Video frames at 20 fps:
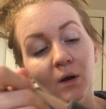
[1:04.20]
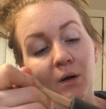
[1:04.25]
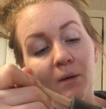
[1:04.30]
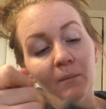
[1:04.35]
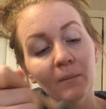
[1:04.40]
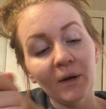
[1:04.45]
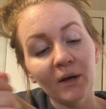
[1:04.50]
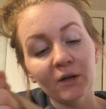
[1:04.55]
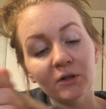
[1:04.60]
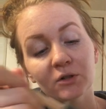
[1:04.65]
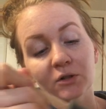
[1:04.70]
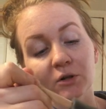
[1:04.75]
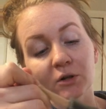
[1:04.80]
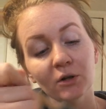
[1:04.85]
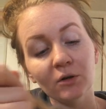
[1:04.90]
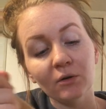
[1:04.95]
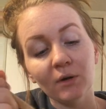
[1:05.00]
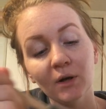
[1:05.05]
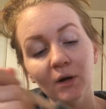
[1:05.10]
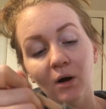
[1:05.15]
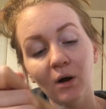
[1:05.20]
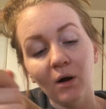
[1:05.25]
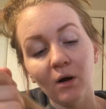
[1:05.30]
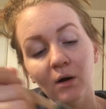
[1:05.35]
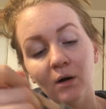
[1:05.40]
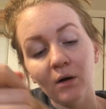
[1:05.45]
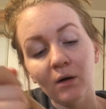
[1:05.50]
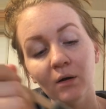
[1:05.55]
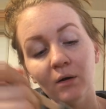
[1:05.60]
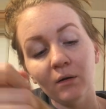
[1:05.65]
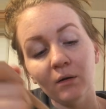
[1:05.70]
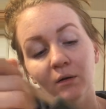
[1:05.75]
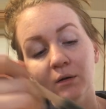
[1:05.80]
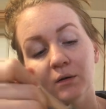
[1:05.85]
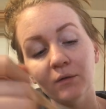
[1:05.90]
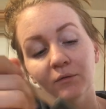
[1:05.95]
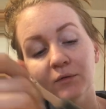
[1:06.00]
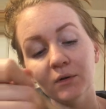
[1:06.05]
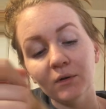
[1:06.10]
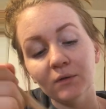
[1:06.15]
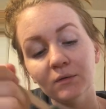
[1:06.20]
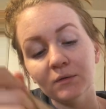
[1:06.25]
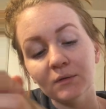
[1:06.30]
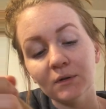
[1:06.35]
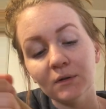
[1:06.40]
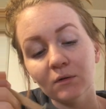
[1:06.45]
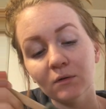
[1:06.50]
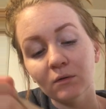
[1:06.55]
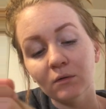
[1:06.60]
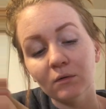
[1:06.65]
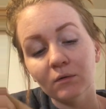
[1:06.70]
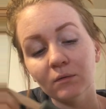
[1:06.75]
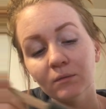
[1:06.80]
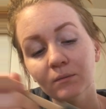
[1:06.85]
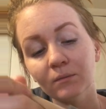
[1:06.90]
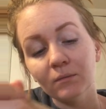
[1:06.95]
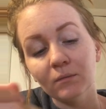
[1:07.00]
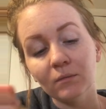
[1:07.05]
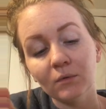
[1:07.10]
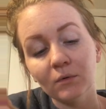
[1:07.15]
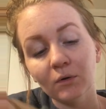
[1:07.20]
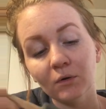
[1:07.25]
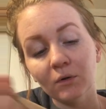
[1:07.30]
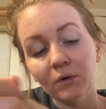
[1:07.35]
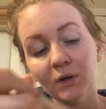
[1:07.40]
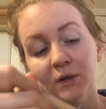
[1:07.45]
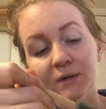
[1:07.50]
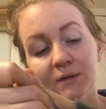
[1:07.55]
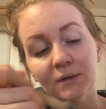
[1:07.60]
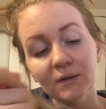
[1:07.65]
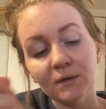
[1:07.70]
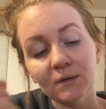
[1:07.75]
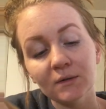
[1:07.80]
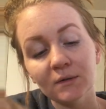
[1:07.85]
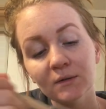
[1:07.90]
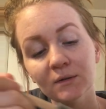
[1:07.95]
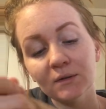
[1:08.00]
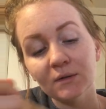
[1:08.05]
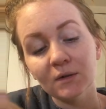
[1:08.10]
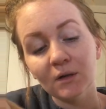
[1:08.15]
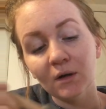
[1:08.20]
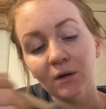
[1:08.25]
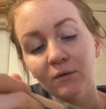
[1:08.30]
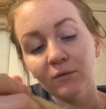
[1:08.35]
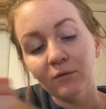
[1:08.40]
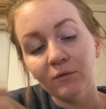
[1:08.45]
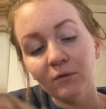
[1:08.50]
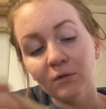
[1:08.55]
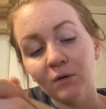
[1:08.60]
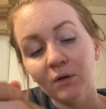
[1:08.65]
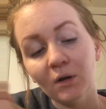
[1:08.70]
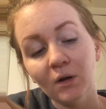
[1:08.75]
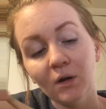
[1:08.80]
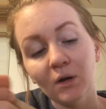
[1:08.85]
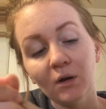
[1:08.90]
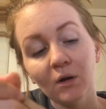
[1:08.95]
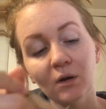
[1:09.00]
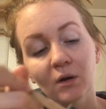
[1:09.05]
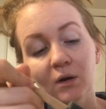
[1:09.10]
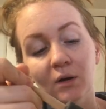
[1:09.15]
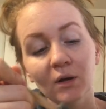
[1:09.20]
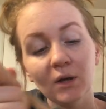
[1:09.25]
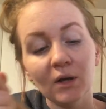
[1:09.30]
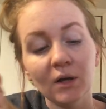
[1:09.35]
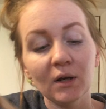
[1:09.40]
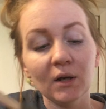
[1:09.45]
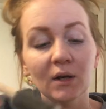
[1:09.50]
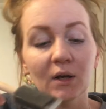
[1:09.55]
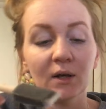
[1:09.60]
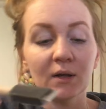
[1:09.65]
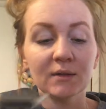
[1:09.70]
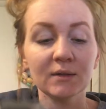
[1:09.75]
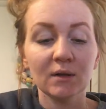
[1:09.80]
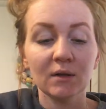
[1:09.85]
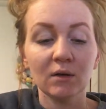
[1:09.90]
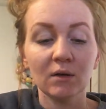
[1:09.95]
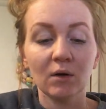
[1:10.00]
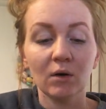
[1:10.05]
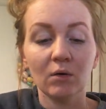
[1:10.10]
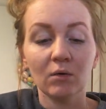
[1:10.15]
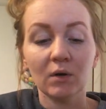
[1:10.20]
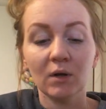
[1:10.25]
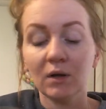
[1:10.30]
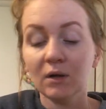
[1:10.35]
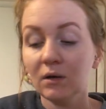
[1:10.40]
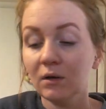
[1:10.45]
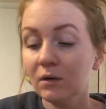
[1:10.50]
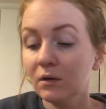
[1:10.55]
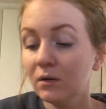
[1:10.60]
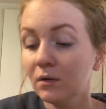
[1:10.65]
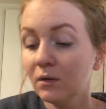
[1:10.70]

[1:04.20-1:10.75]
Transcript: Make sure you get all of those little creases and stuff. Get it nice and coated,